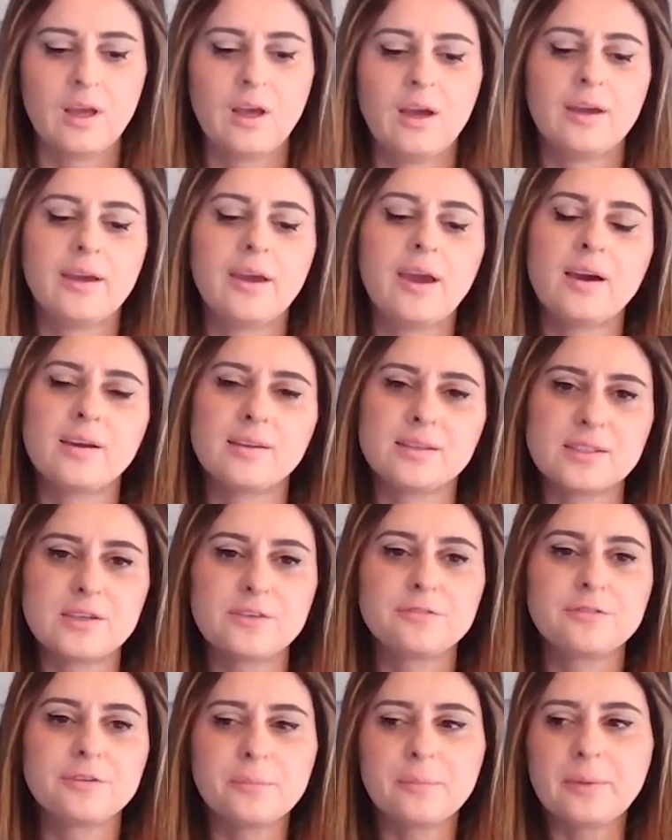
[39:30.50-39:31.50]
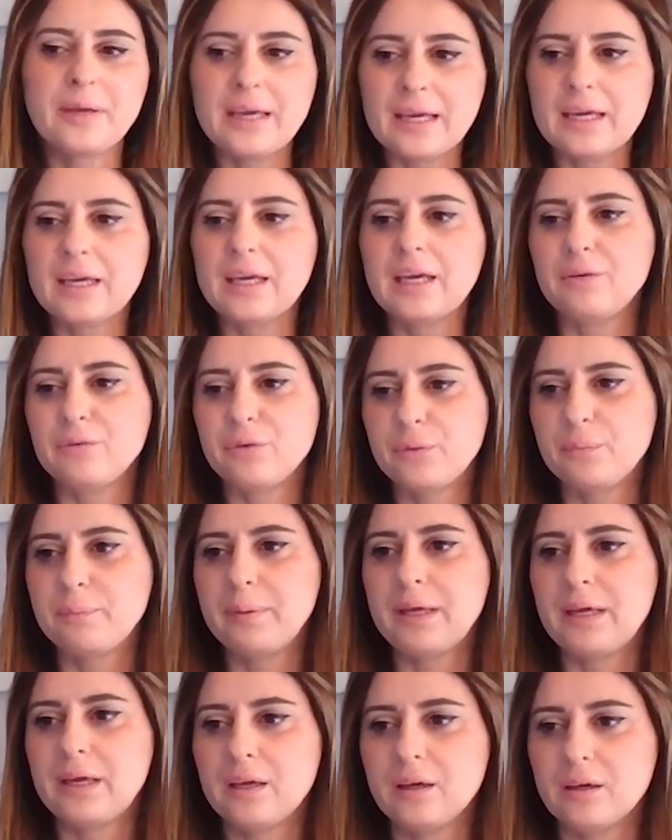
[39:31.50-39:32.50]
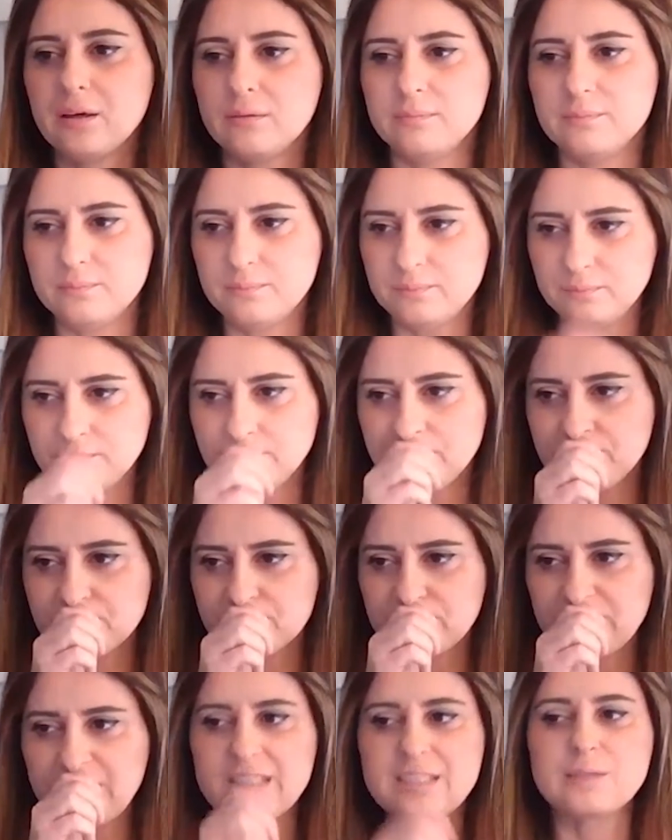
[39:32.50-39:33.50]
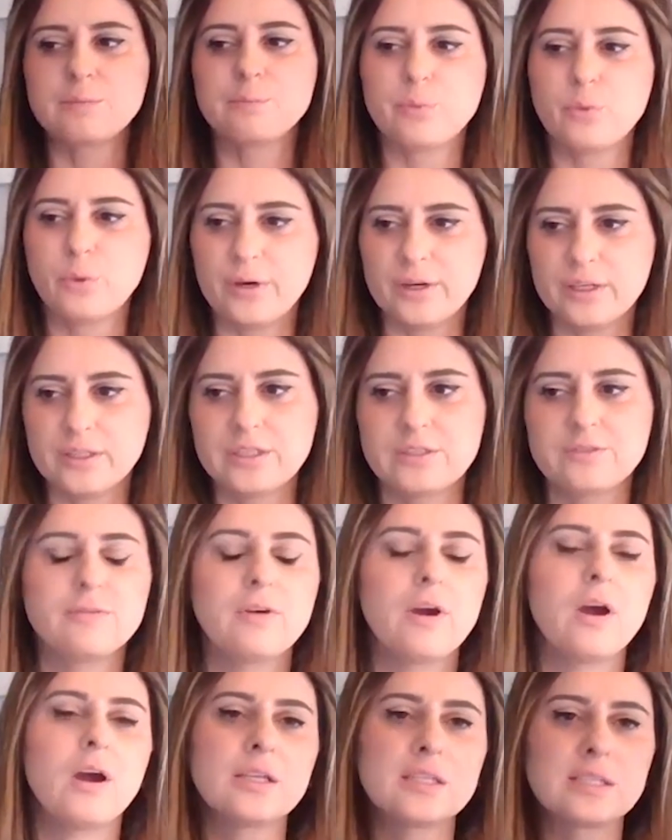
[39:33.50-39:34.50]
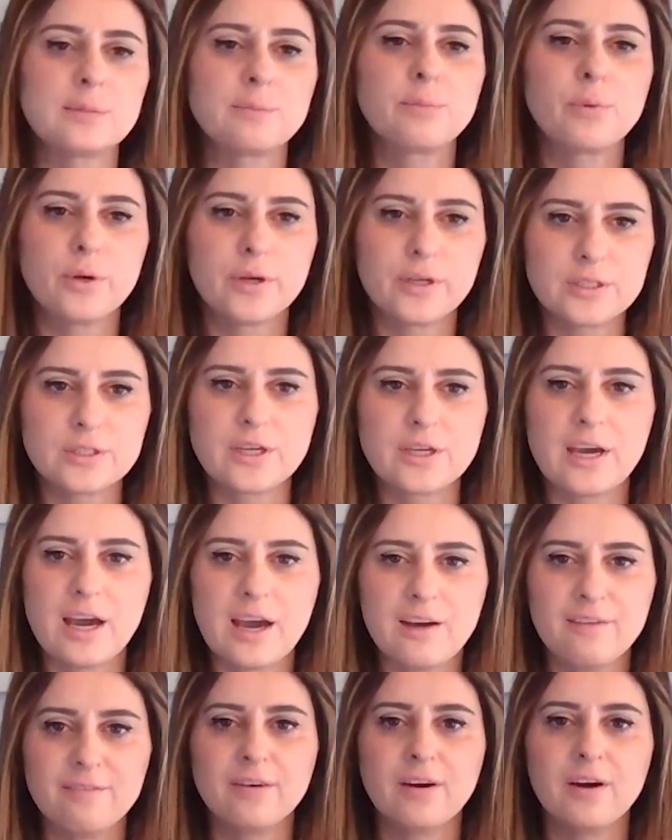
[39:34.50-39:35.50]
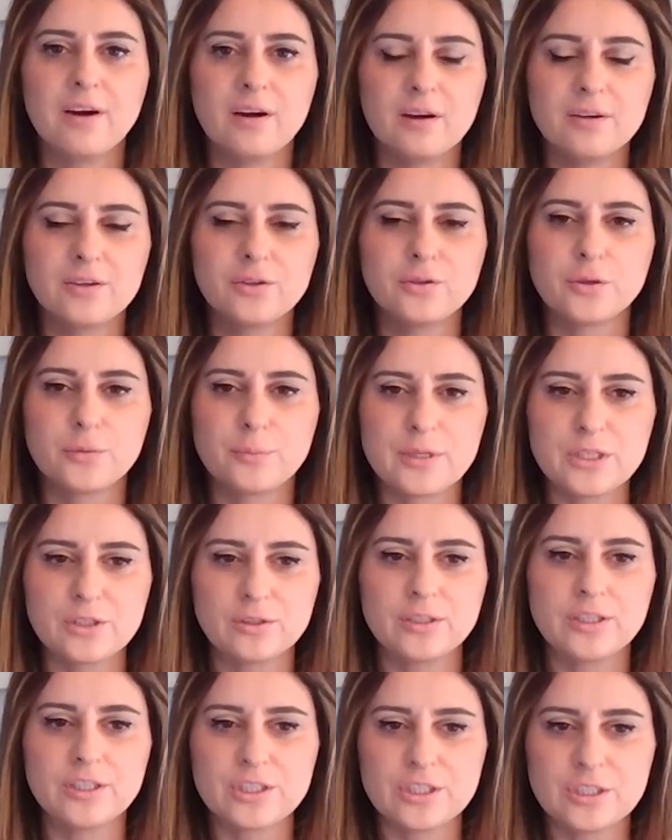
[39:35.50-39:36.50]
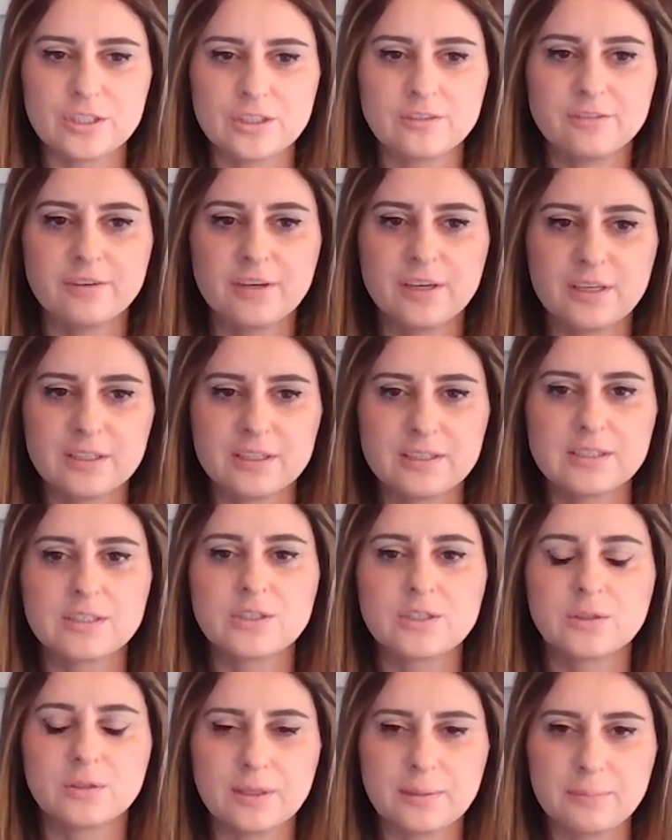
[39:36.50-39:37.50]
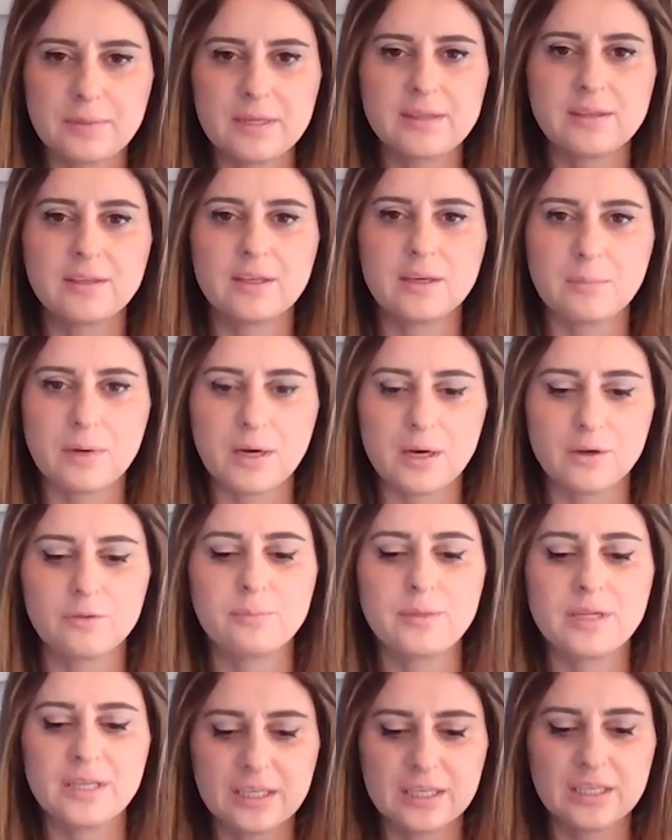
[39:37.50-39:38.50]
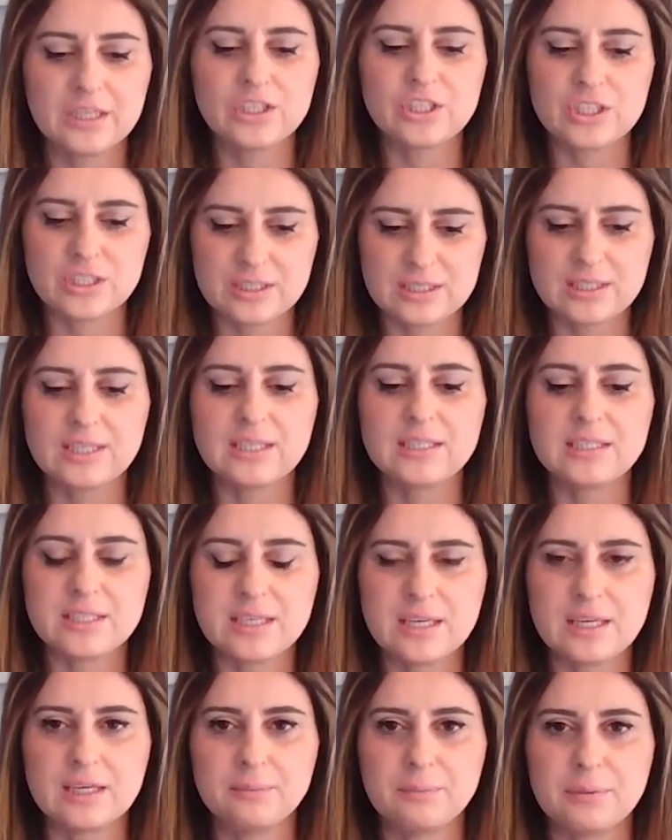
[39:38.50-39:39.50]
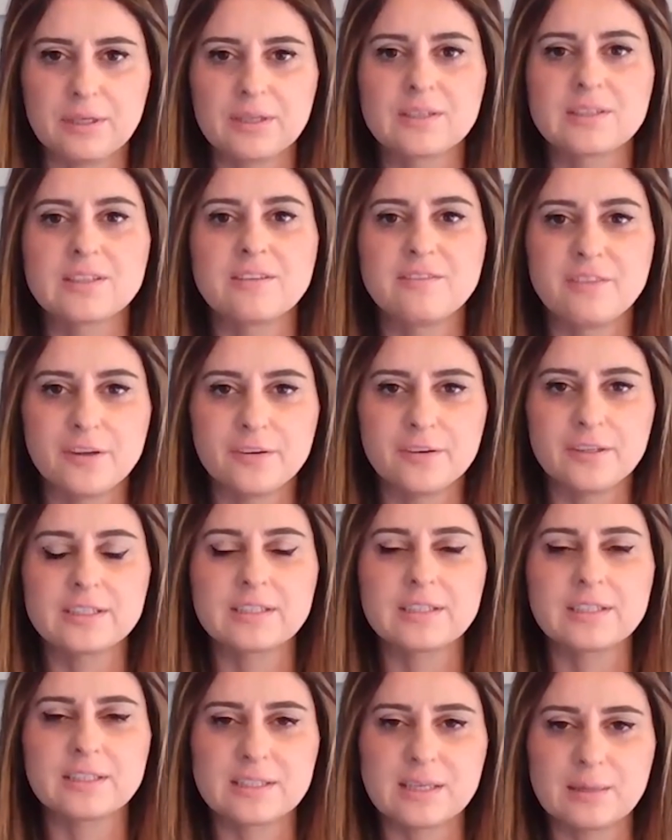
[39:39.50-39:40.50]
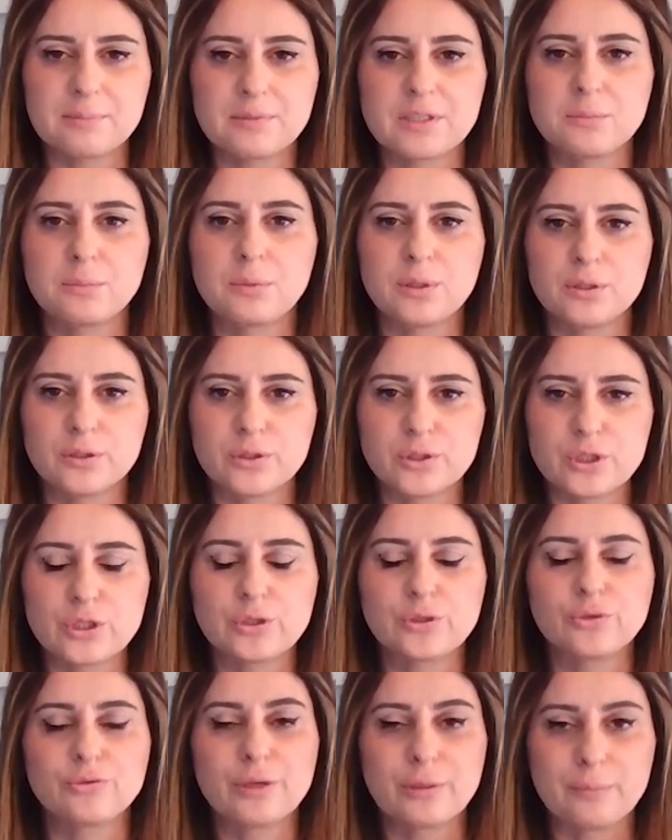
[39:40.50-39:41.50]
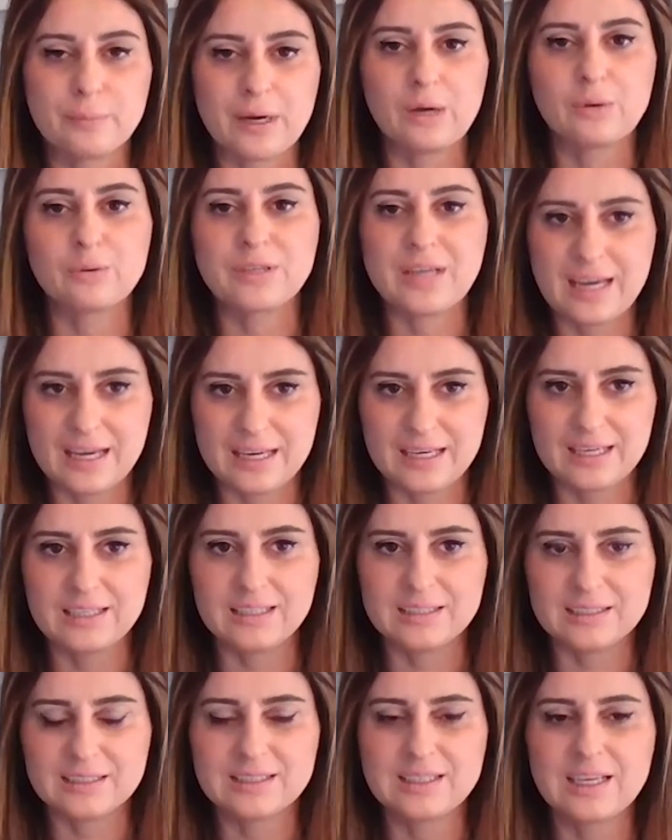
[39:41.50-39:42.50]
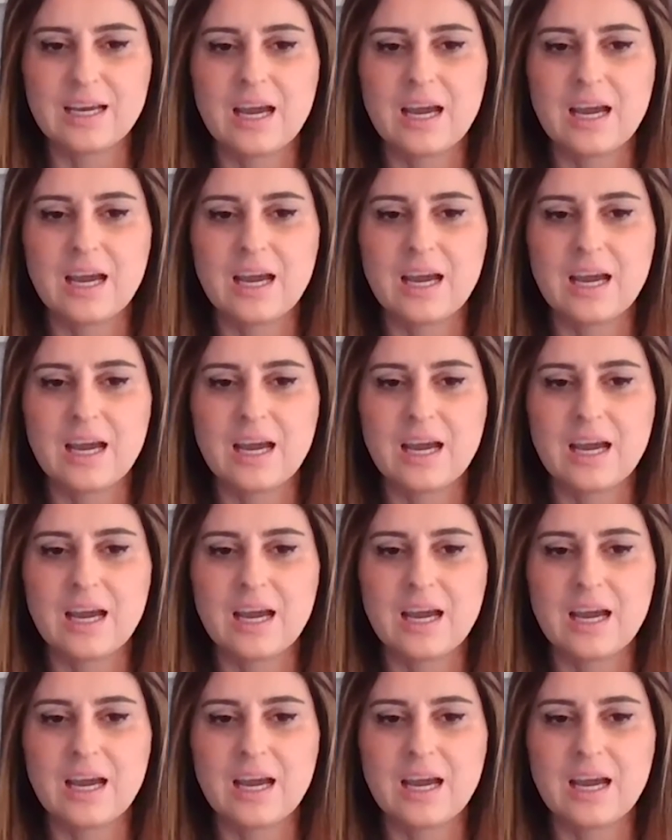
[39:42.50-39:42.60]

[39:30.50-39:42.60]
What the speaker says: Yeah, so for me, it would be it's important to have a neuromodulation device to limit the amount of medications I take, because I'm very susceptible to rebound headaches.